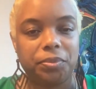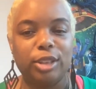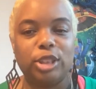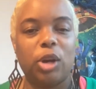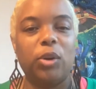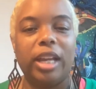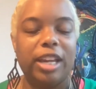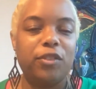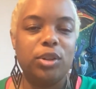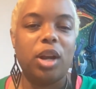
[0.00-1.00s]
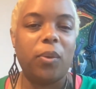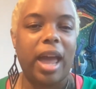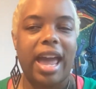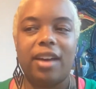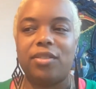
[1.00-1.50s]
So if you don't
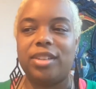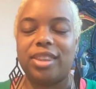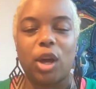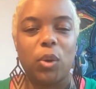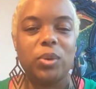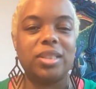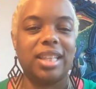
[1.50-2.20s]
have those